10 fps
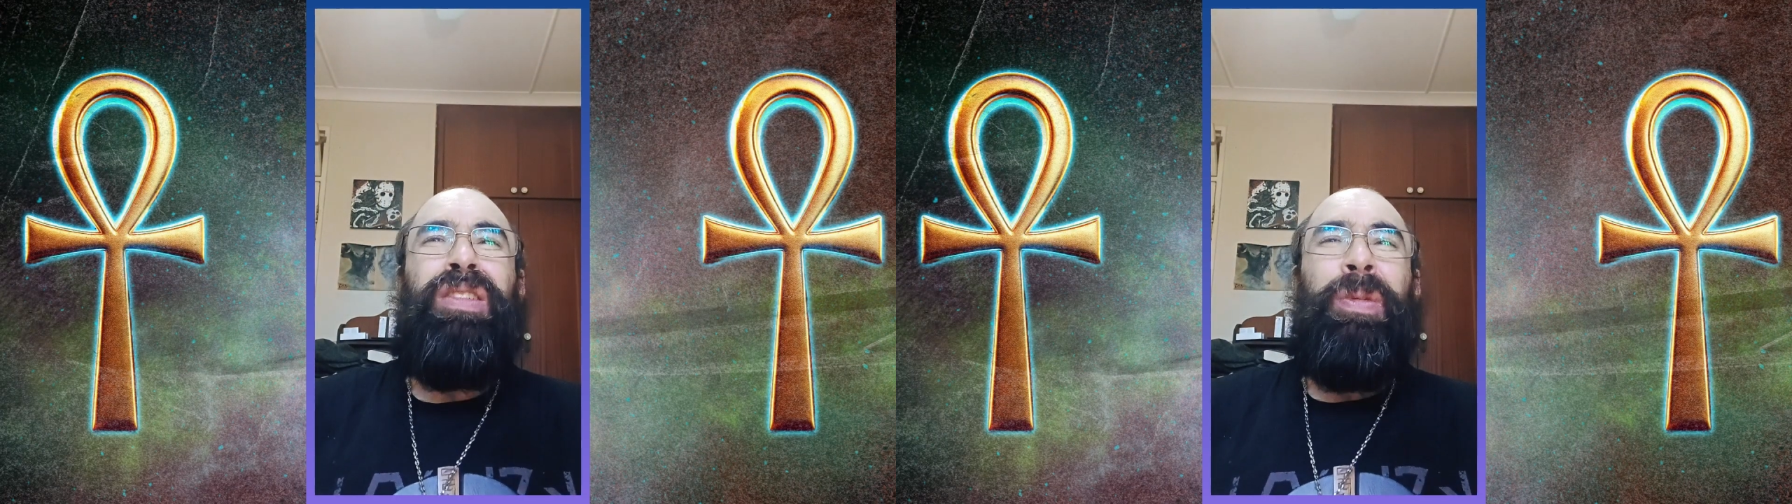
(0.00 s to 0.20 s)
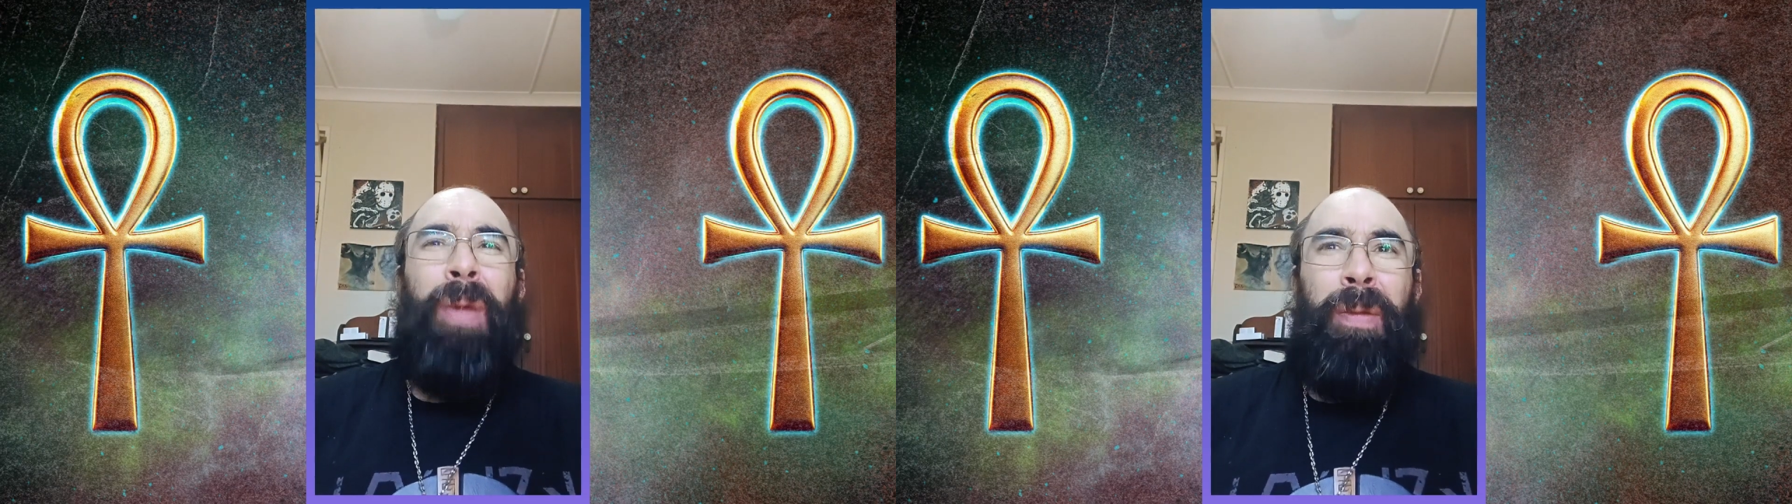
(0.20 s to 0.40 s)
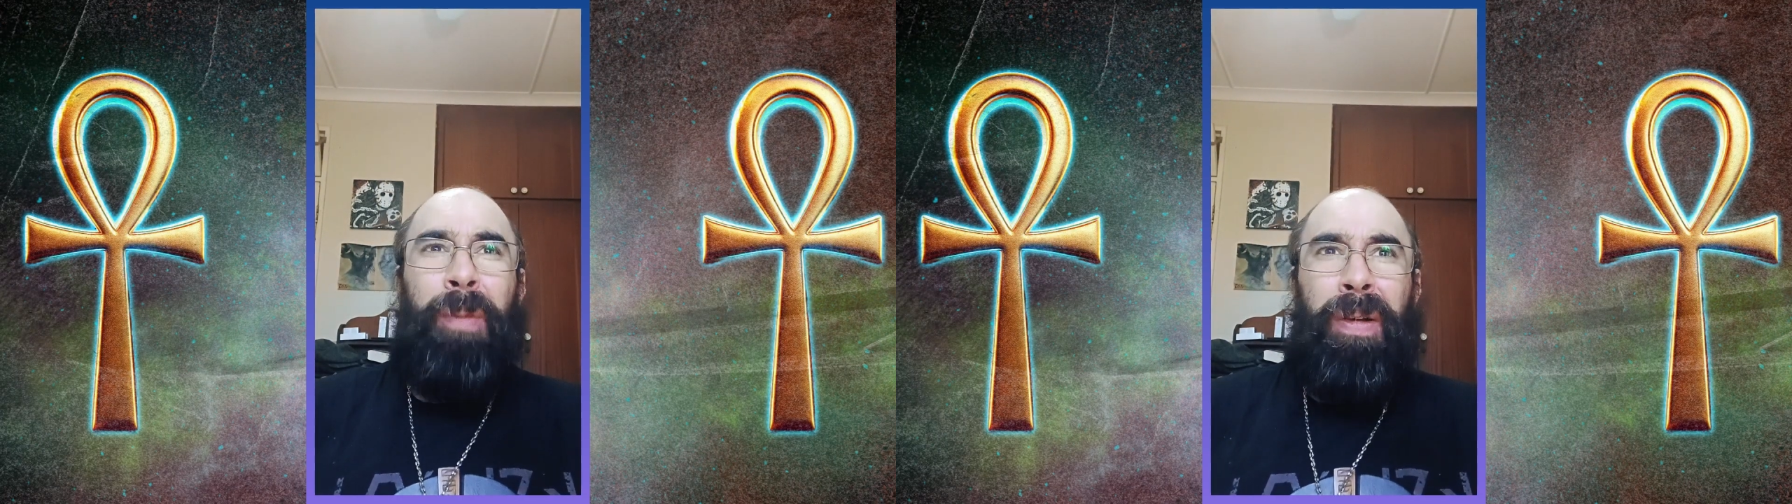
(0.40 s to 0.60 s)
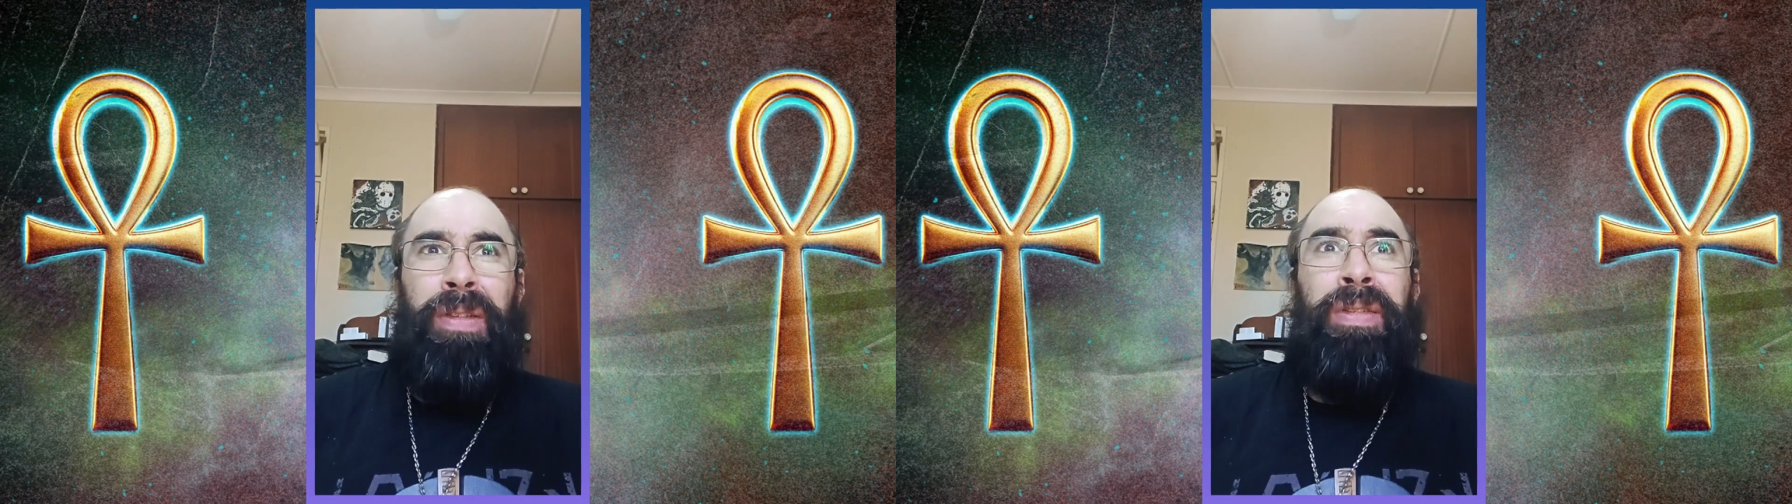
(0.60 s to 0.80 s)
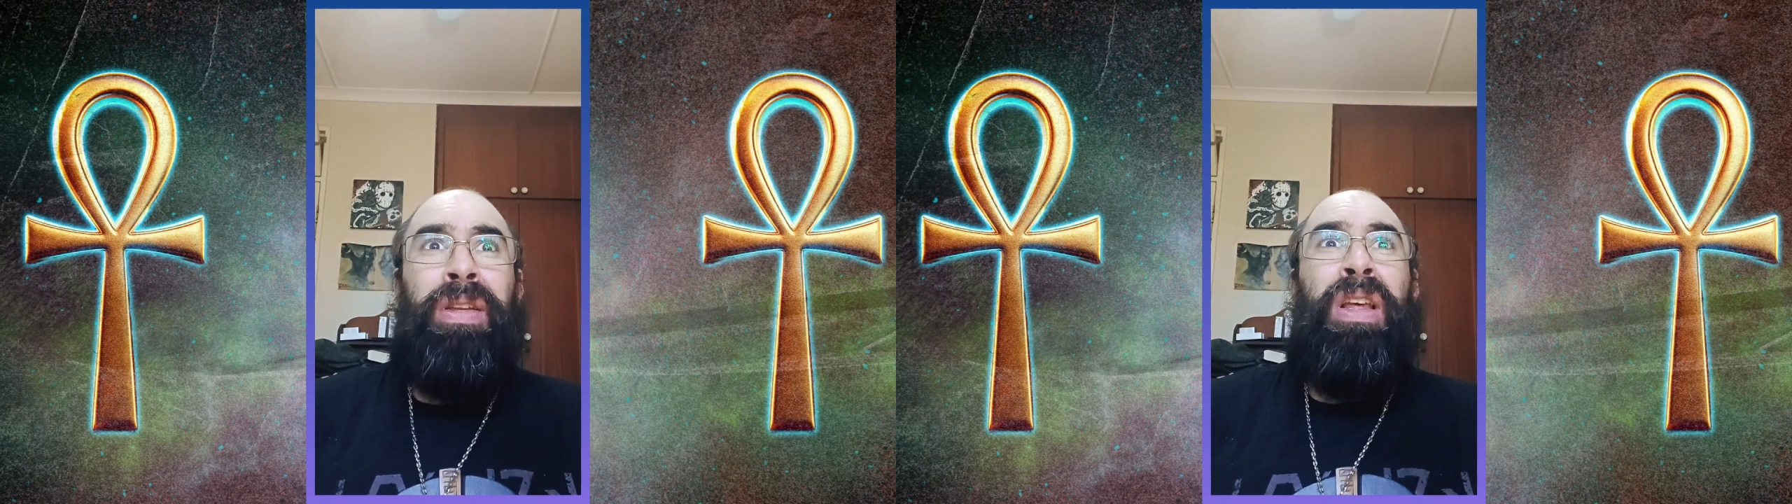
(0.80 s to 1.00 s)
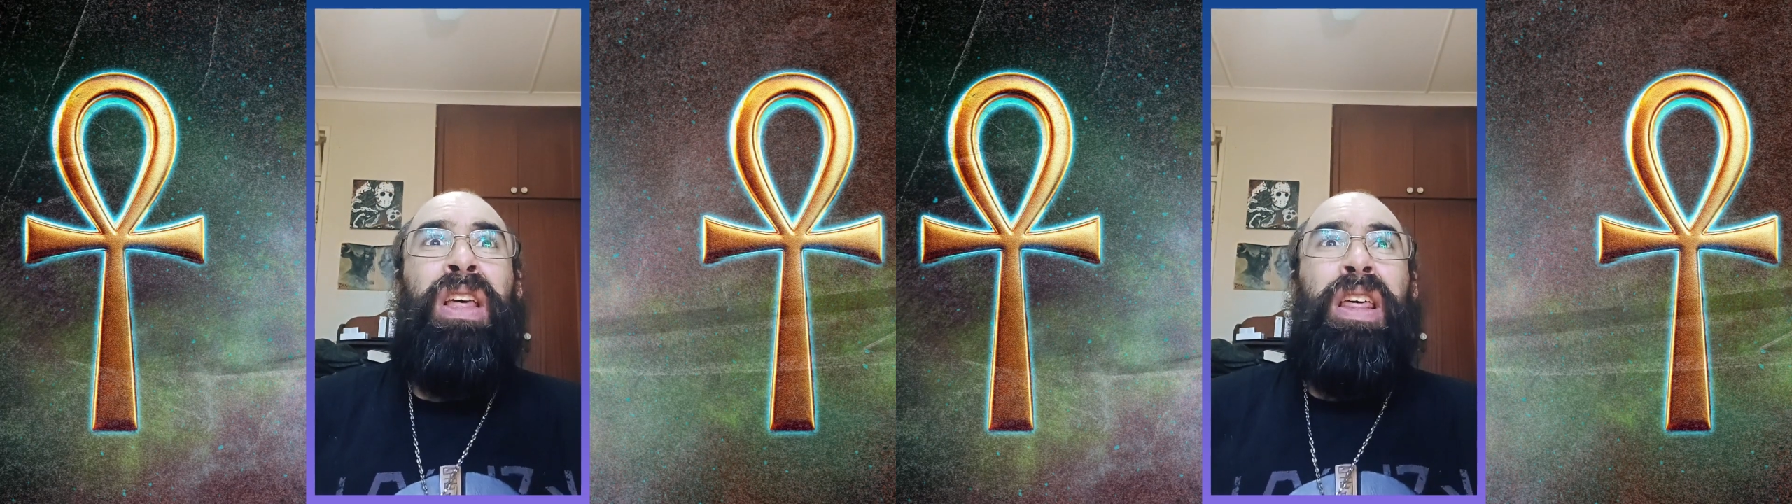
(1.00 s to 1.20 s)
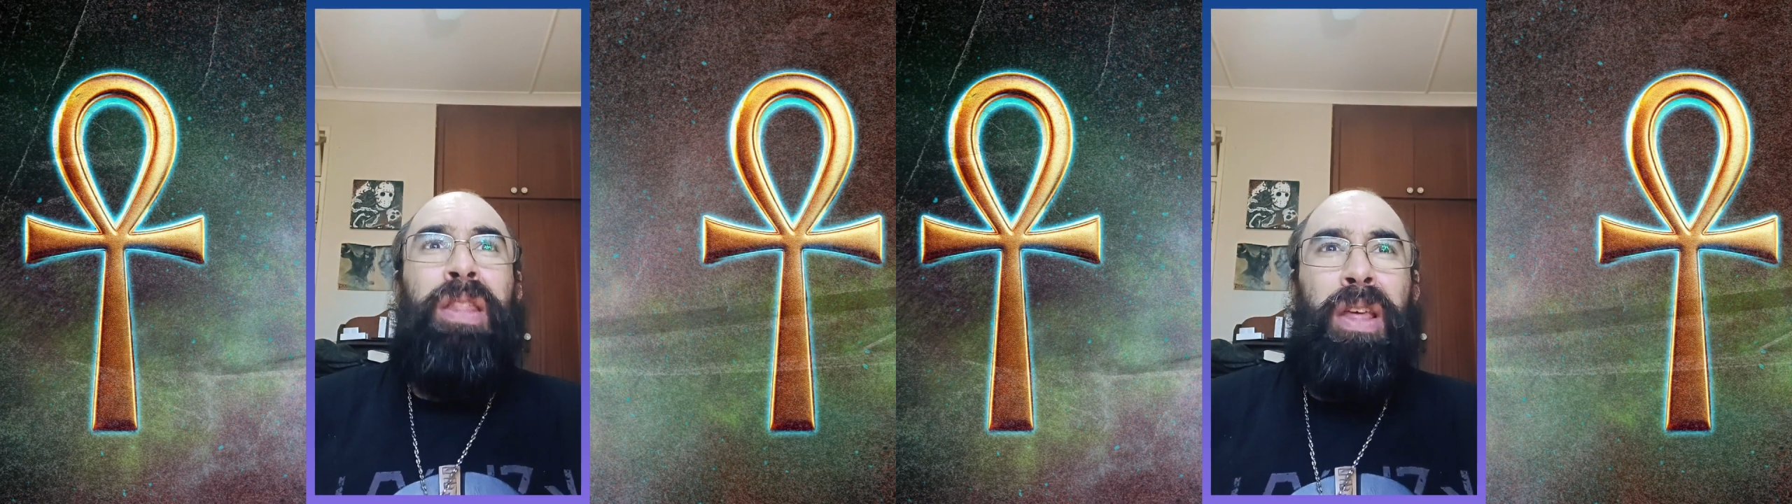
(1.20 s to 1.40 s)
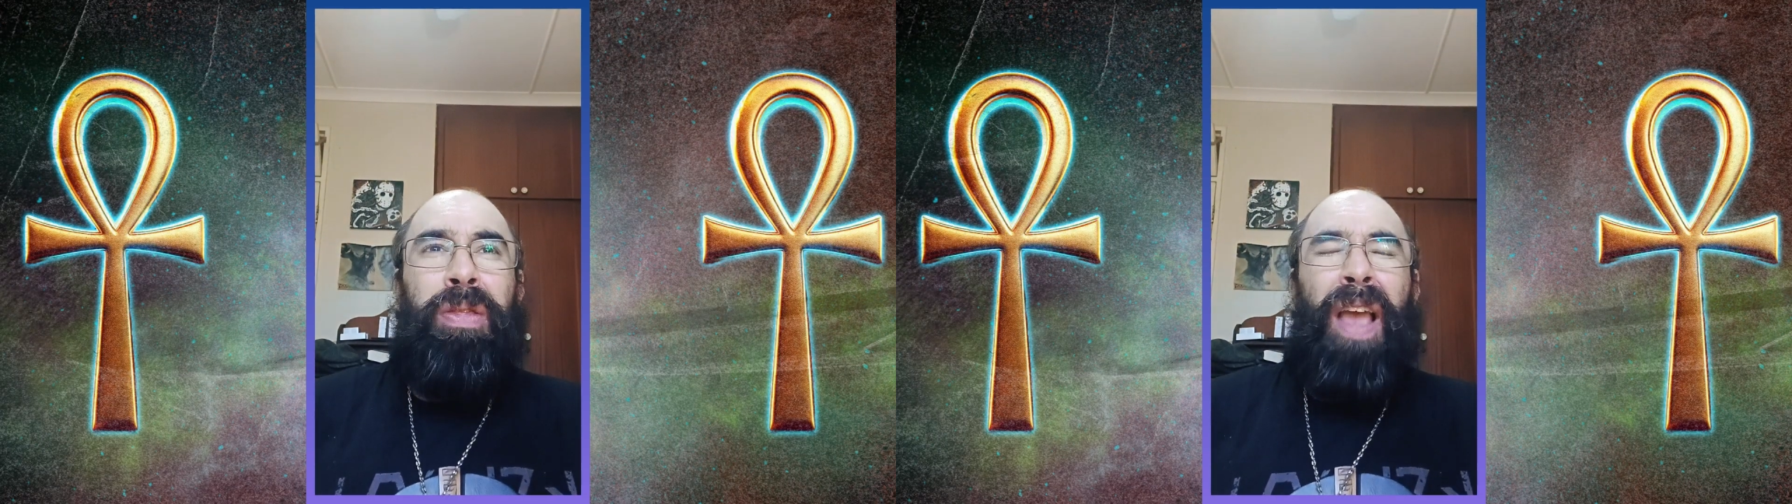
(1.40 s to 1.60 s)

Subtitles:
amendments that the